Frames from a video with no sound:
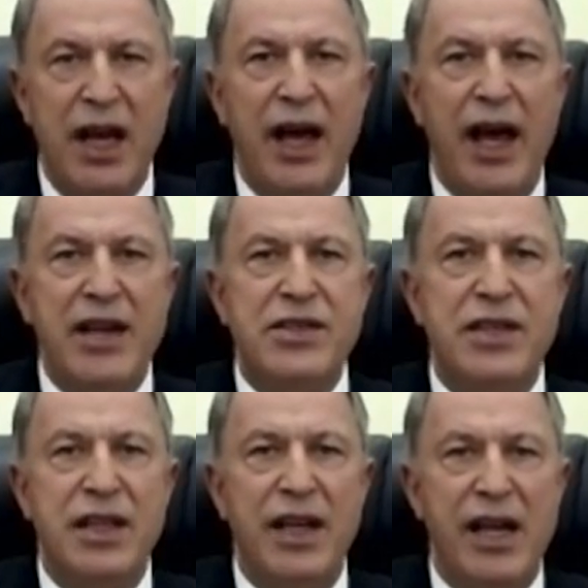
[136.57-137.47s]
as
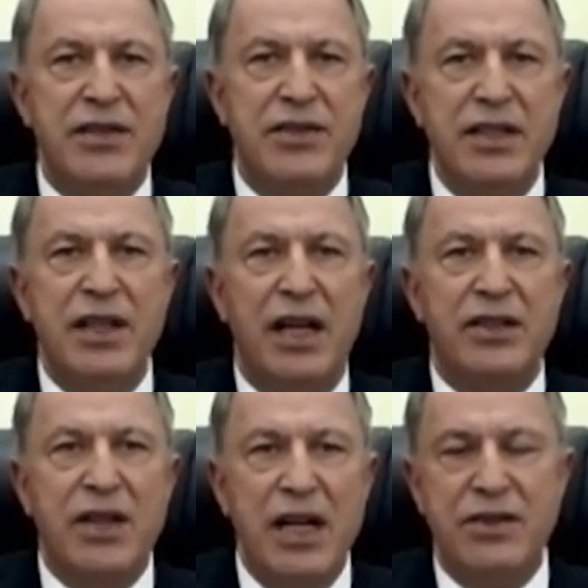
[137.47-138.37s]
in the other
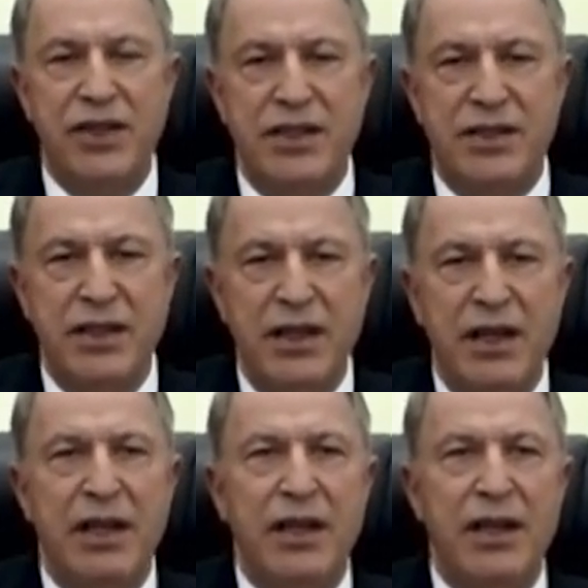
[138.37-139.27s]
countries,
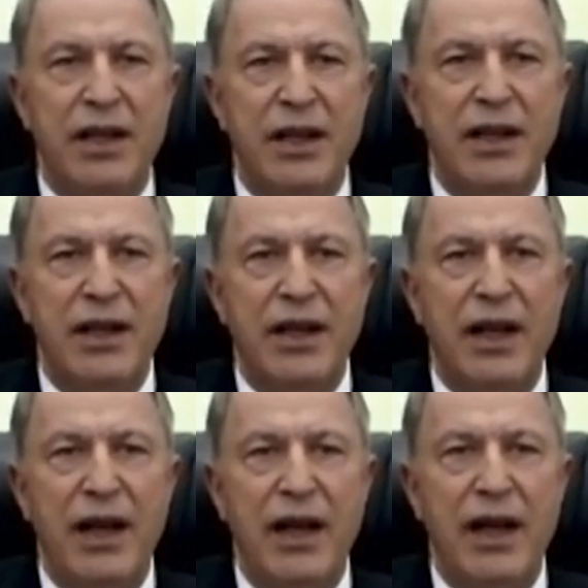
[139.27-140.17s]

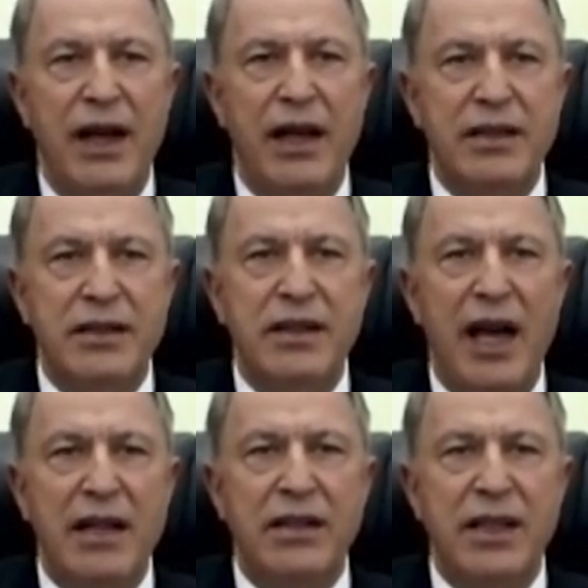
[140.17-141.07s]

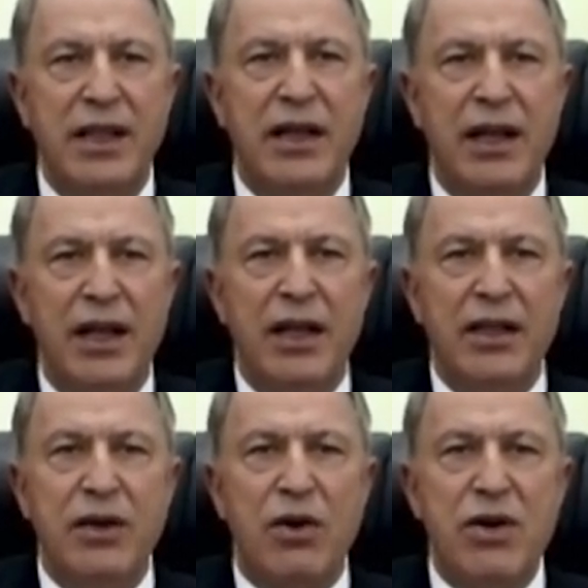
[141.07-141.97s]
and the
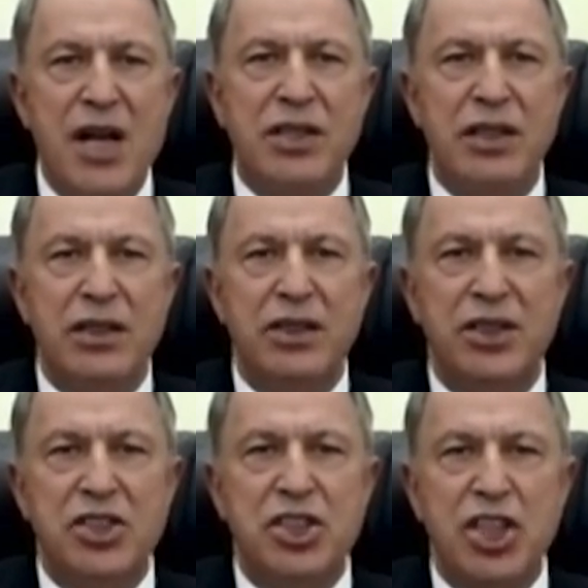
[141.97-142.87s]
occasional
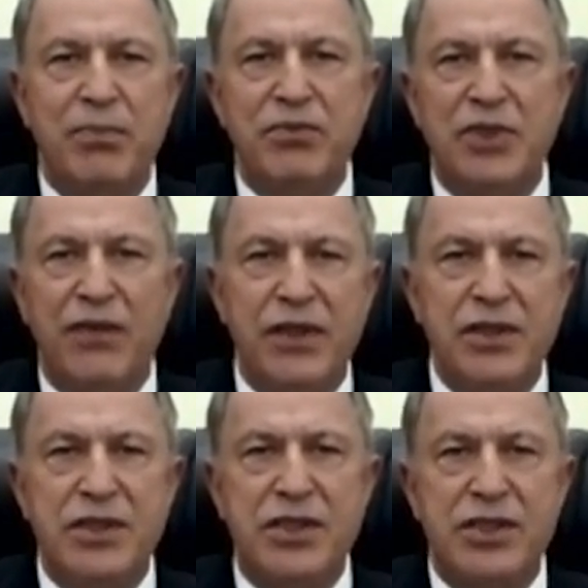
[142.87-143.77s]
sharp
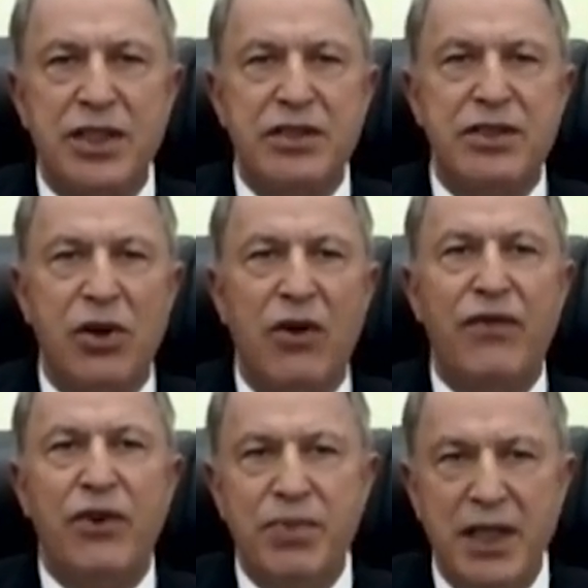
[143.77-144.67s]
differences of
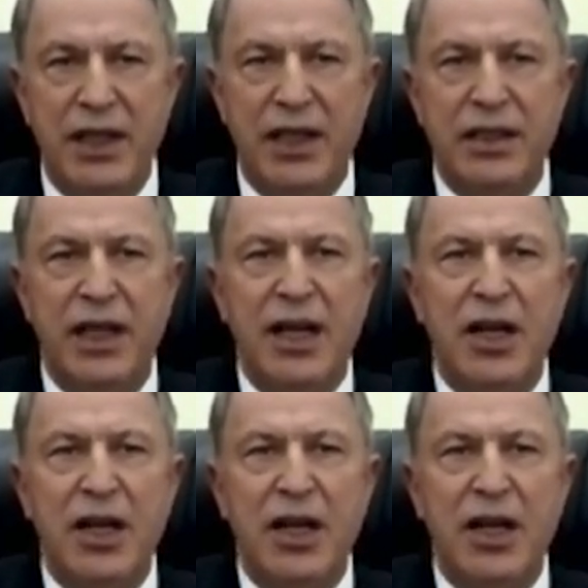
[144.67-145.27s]
opinion.